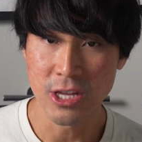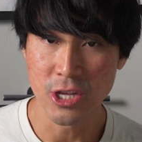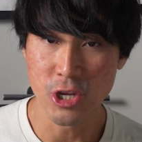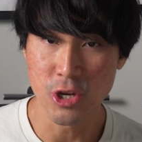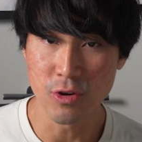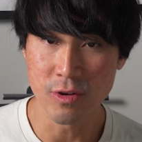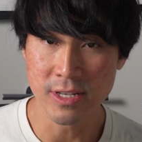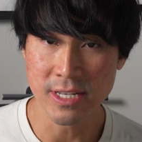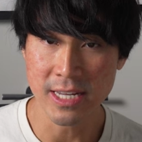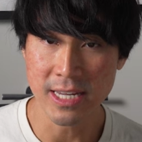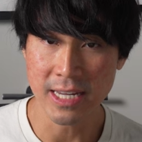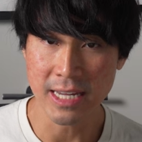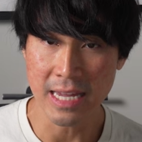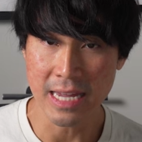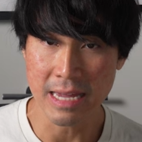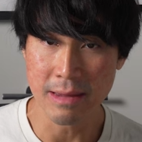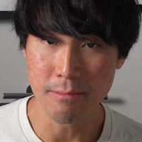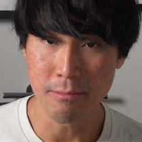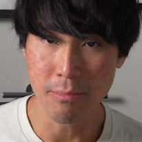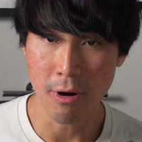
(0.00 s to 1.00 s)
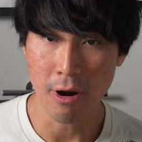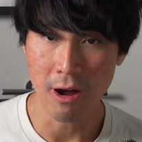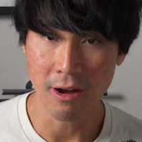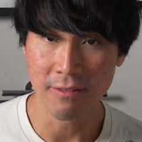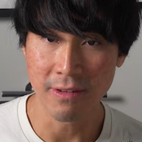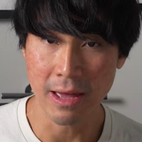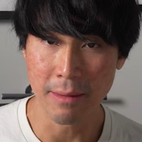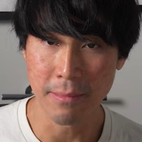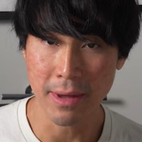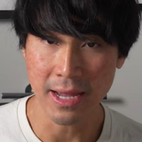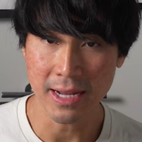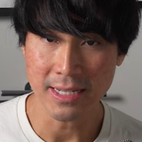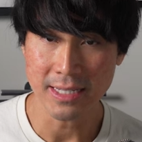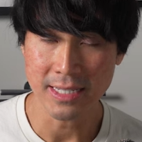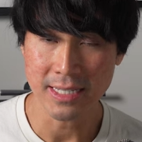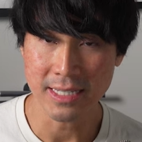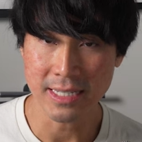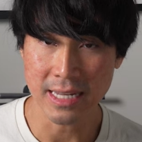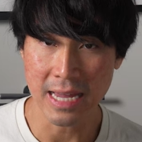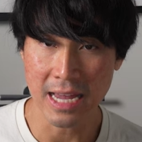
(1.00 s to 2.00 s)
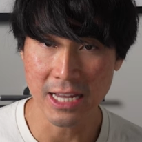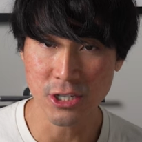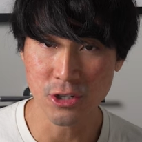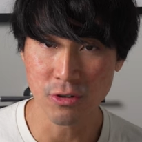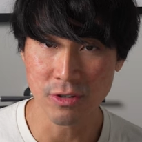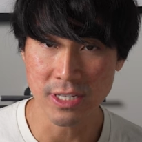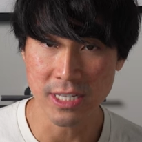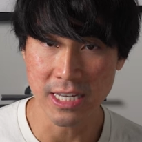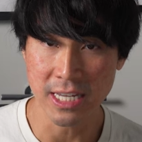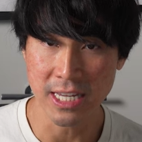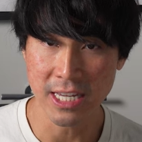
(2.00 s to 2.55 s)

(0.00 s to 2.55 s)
using ImprovMX, as you'll see